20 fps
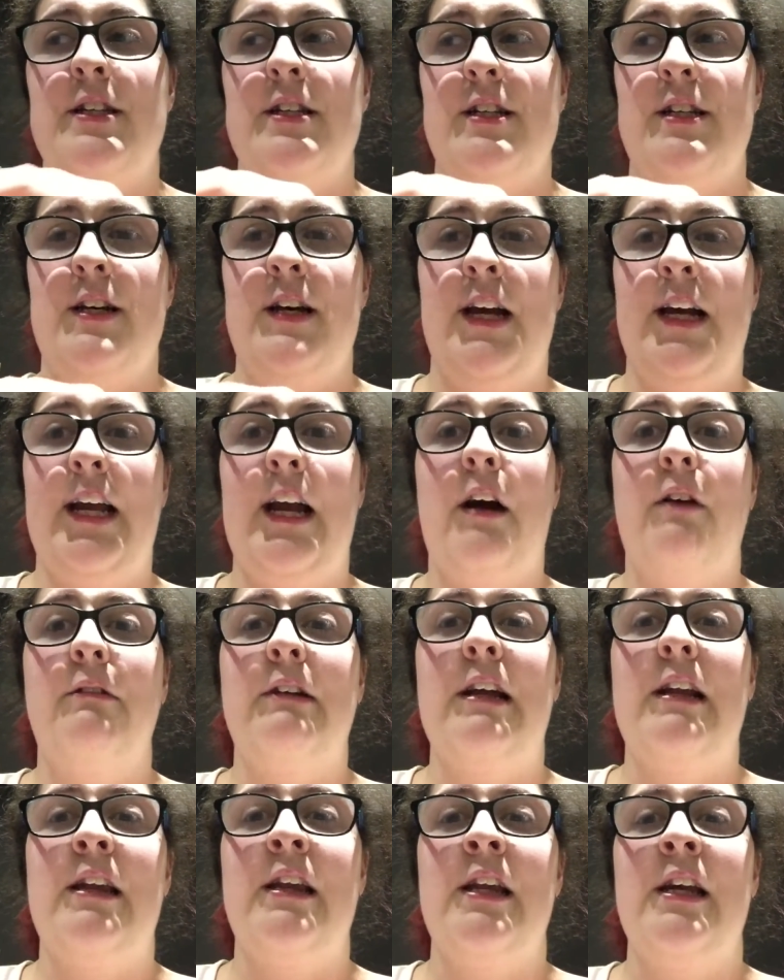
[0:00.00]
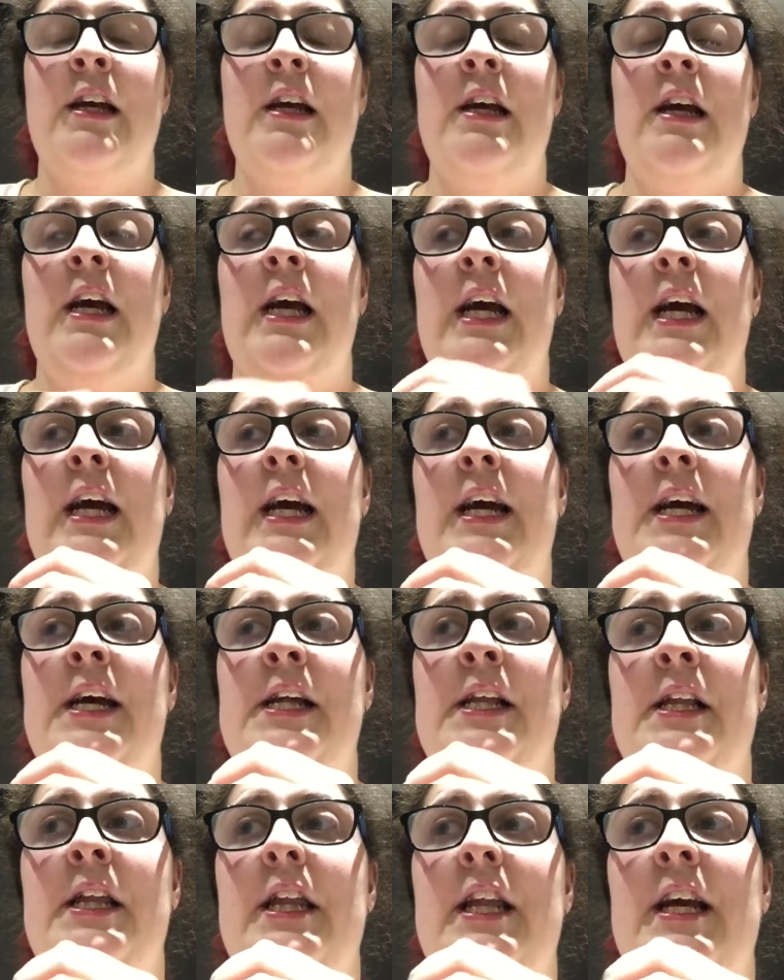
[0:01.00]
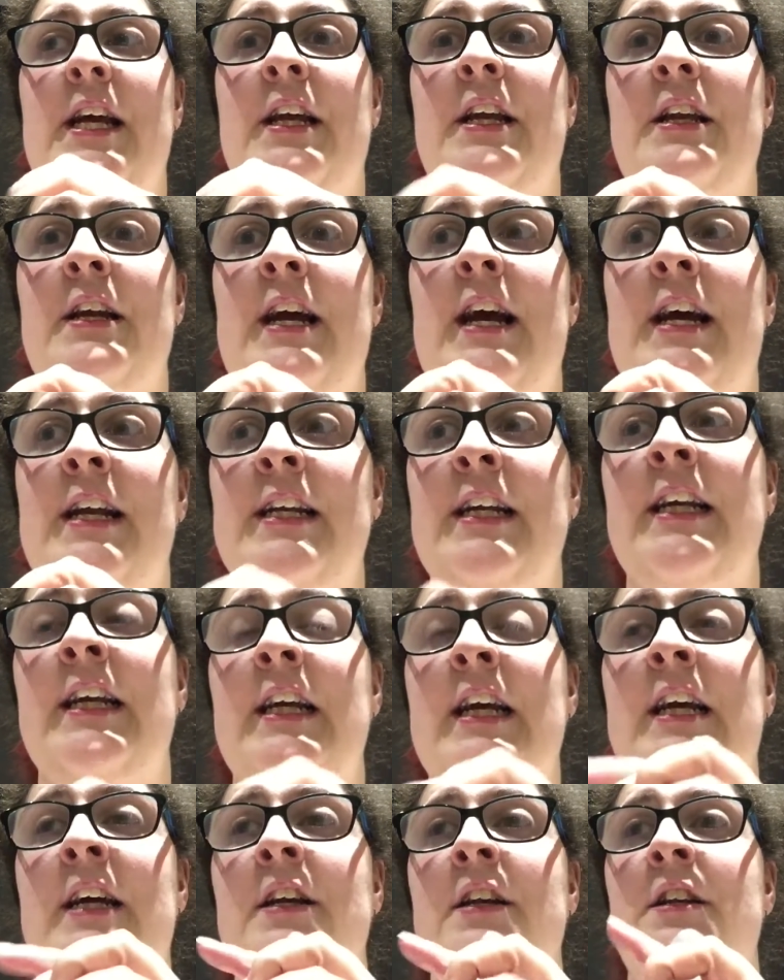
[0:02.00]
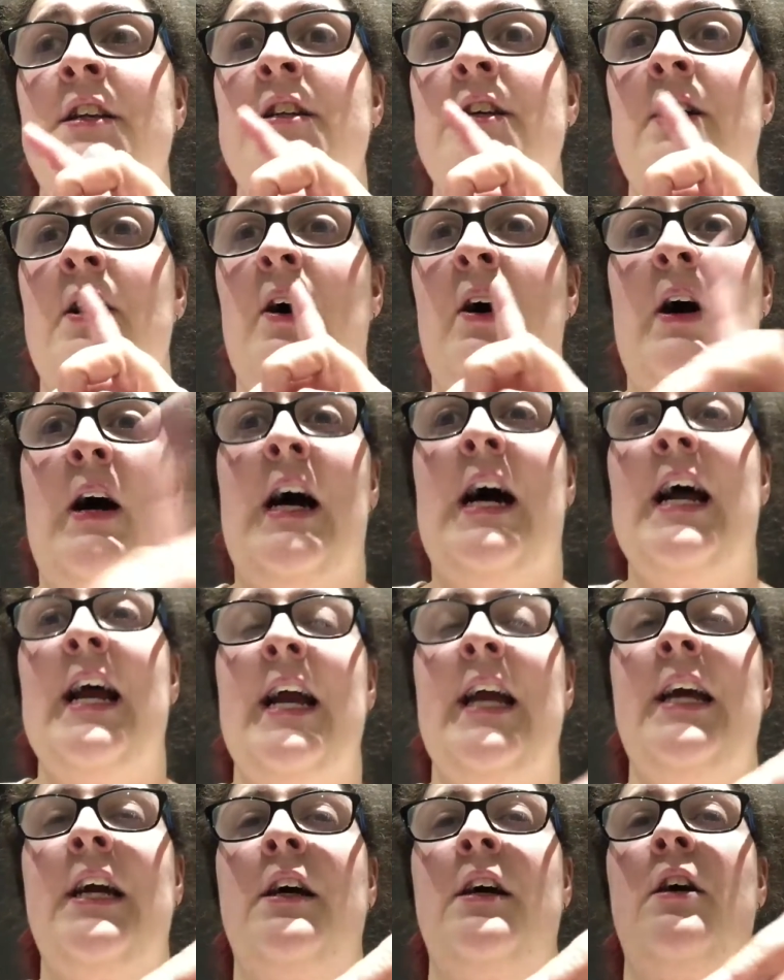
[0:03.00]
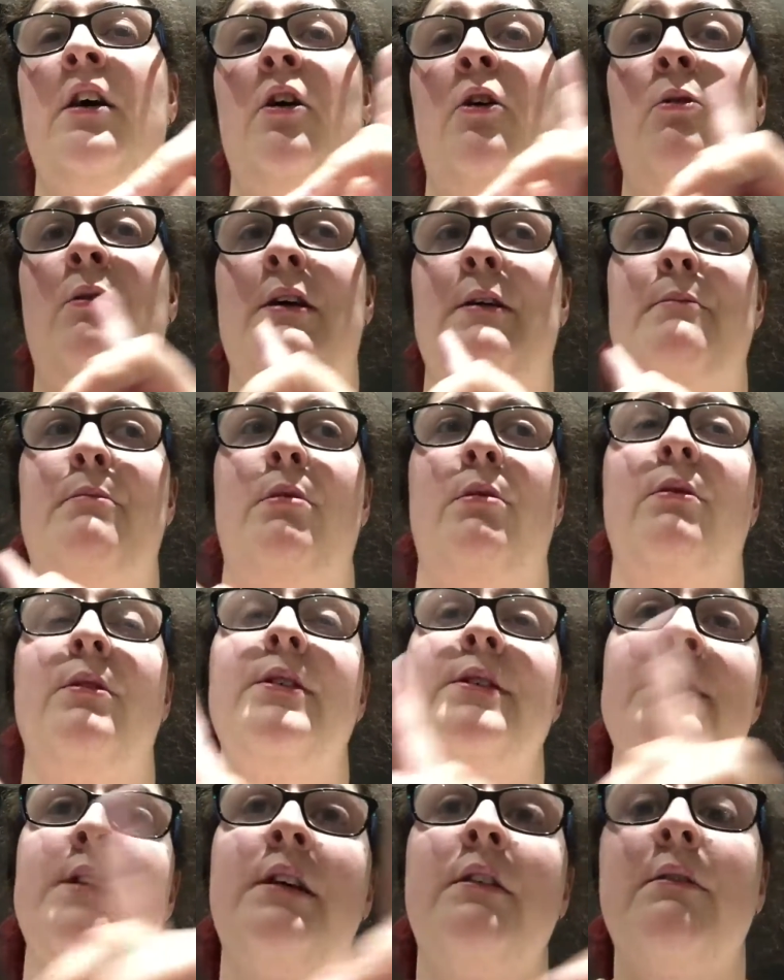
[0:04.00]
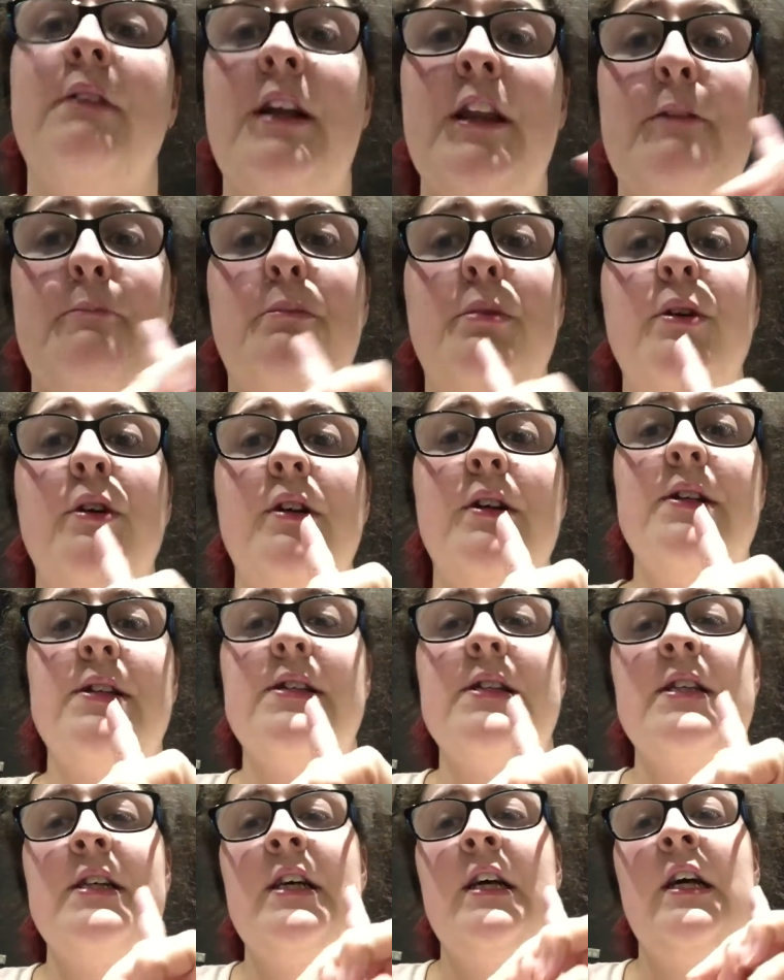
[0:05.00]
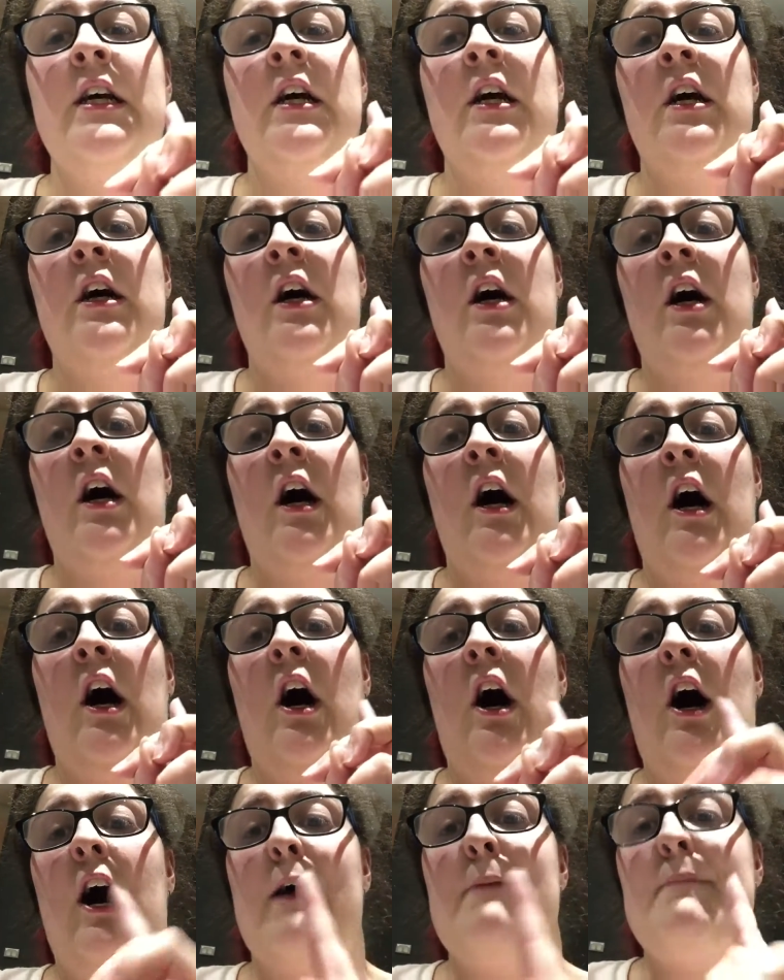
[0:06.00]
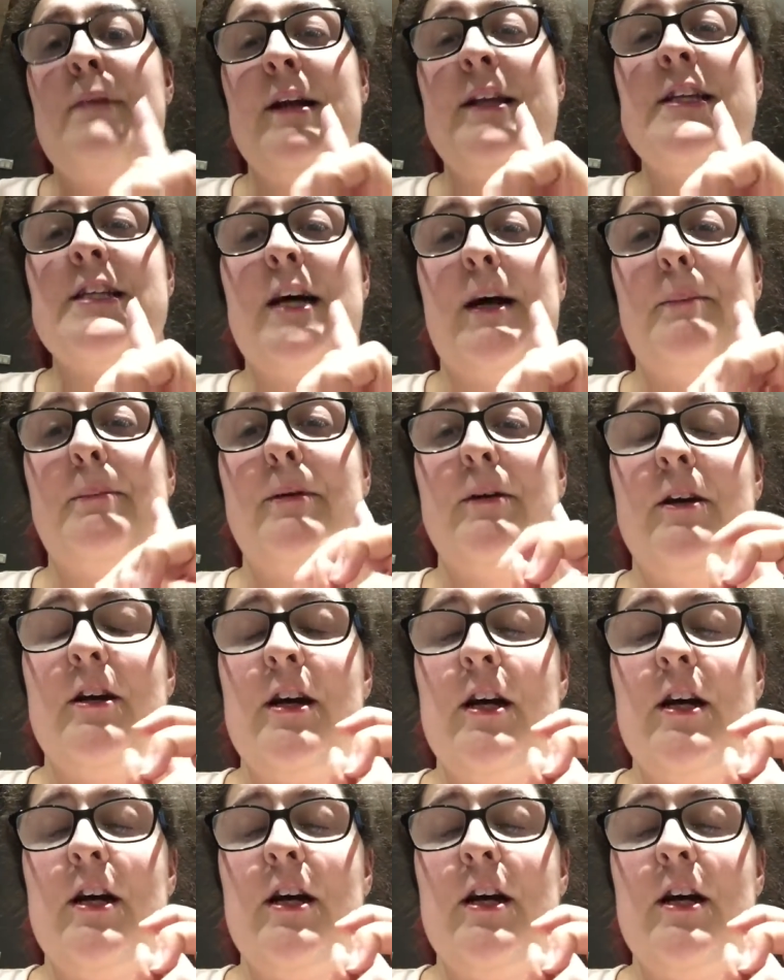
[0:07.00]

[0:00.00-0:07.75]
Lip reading: to hang out with. And then Annie and I went perusing around the booths. I picked up